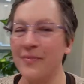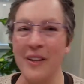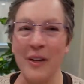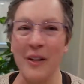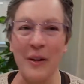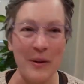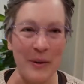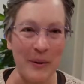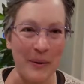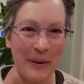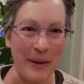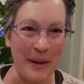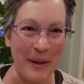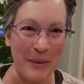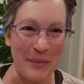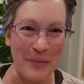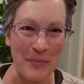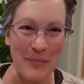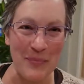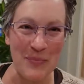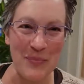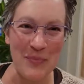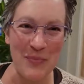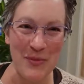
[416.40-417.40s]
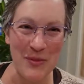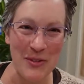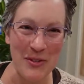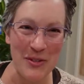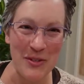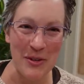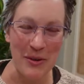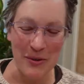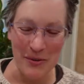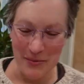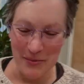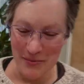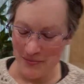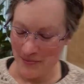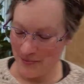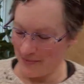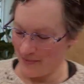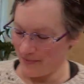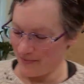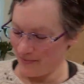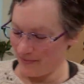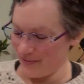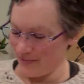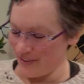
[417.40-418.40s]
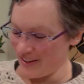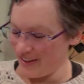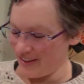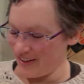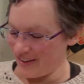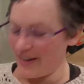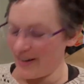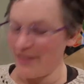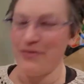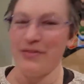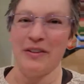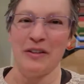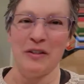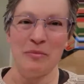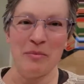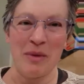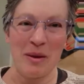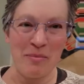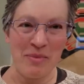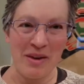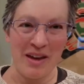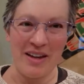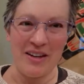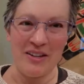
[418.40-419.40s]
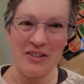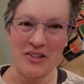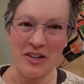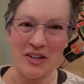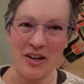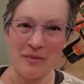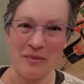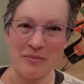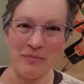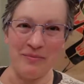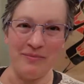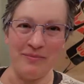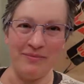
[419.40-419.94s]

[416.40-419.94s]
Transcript: all right. So I filled my page up